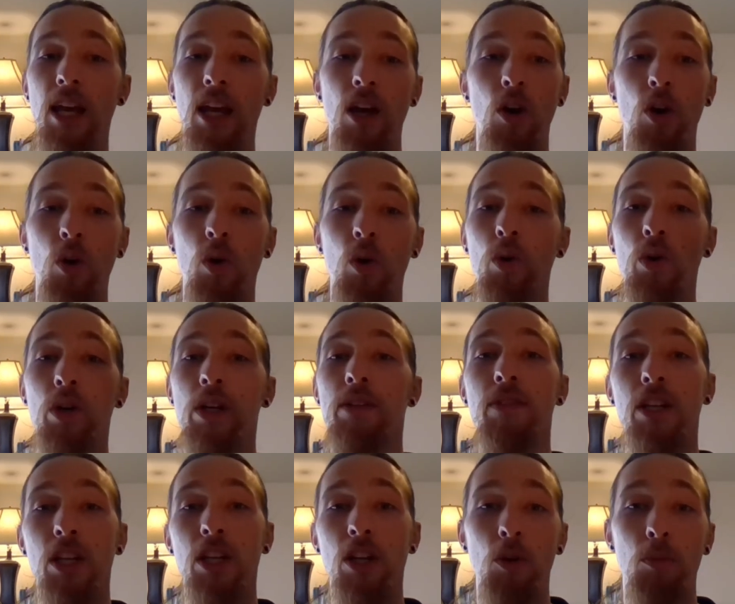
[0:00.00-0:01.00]
or
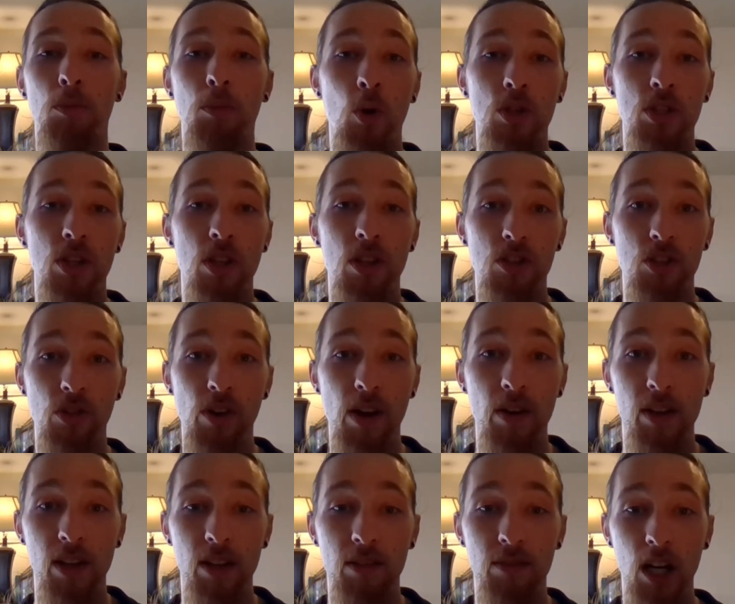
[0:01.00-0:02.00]
even poison the
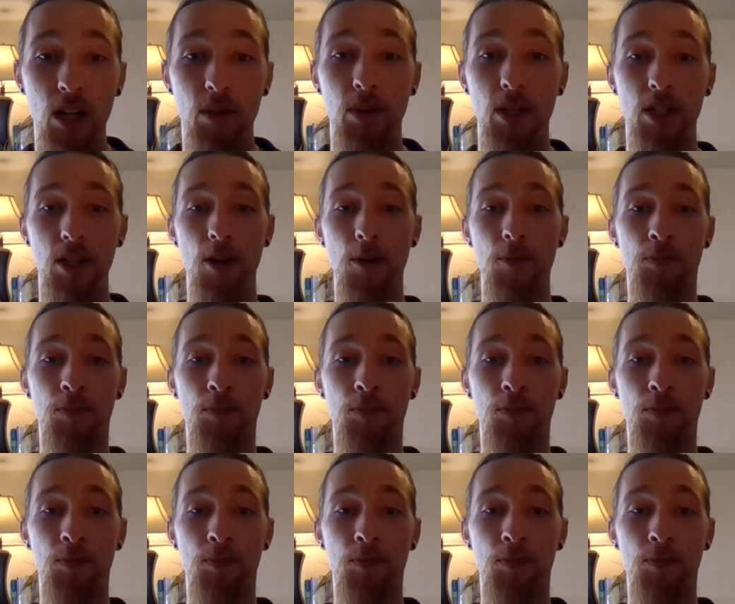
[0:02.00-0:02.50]
surrounding environment.